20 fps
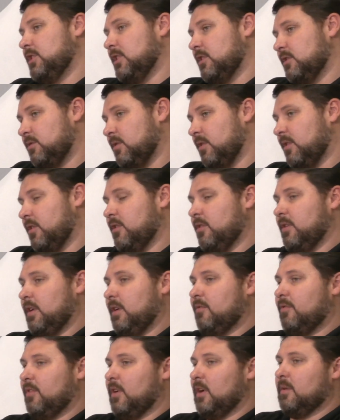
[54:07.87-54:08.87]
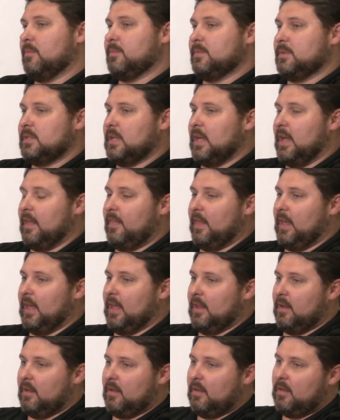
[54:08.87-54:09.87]
those recruiting firms, and
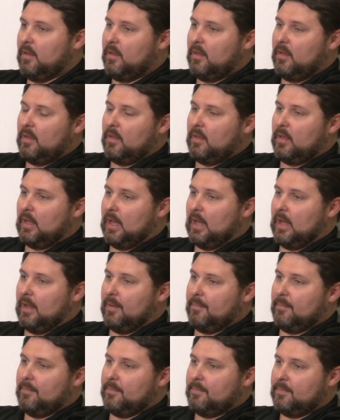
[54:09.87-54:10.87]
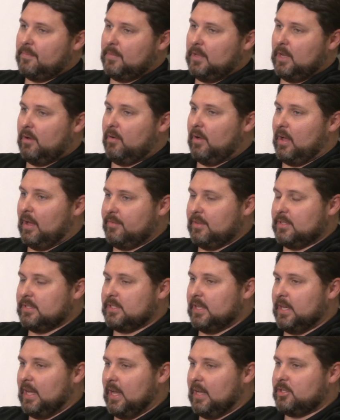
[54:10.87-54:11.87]
then,
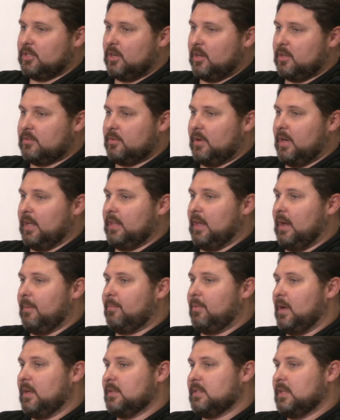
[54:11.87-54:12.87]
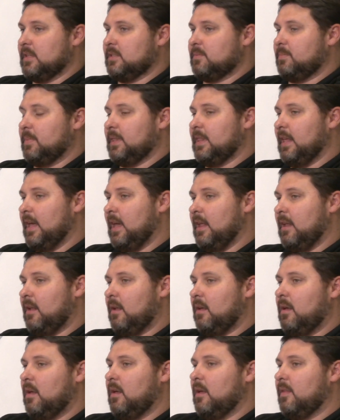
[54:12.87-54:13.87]
obviously HR is running that process, but
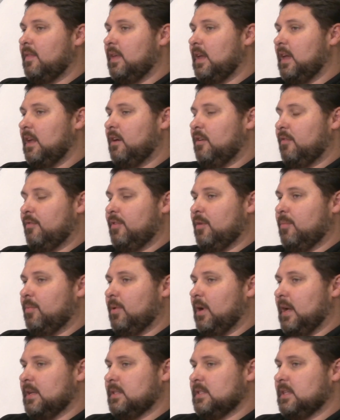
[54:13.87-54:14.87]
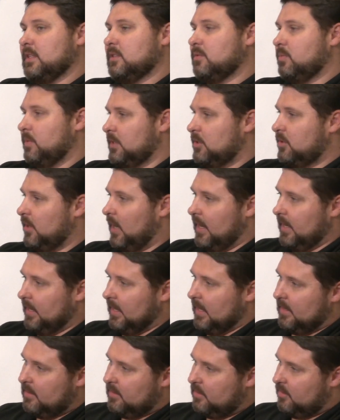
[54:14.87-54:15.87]
then the interview process, we try to
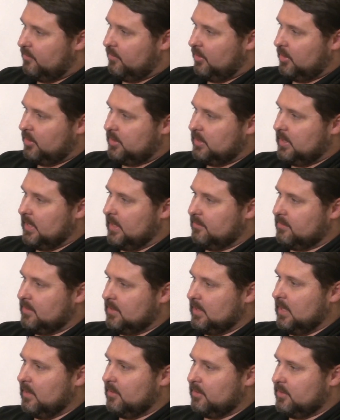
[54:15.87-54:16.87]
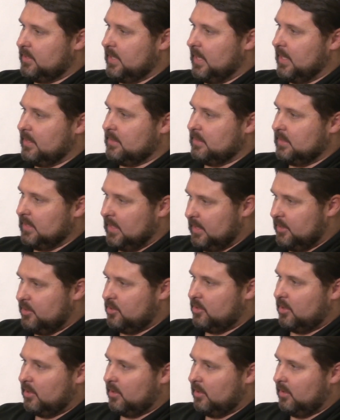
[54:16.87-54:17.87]
get a diverse set of skill sets
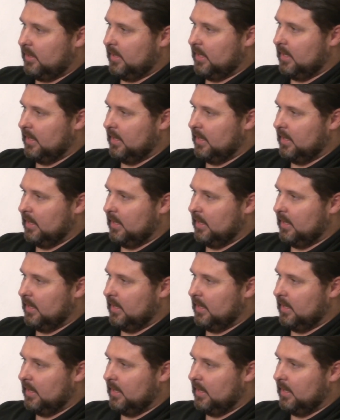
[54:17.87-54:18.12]
internally,